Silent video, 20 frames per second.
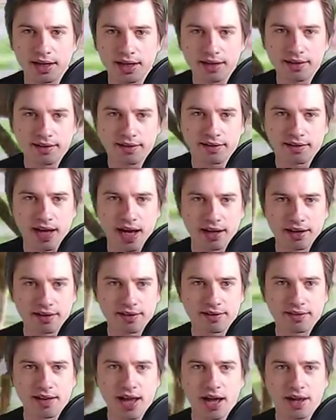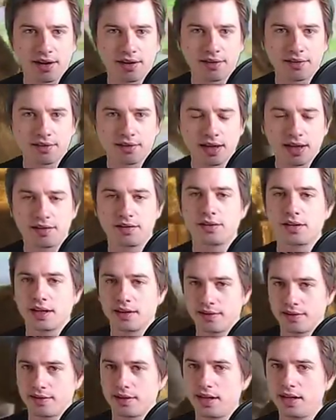in standing status. As you
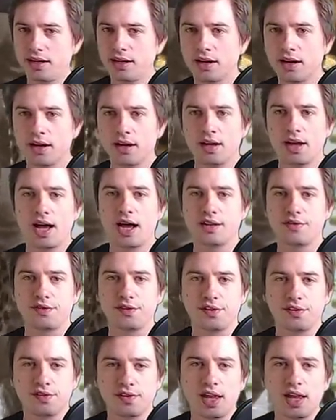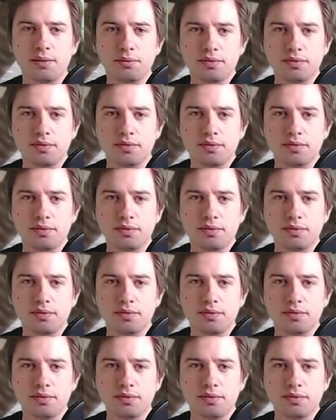can see, at the same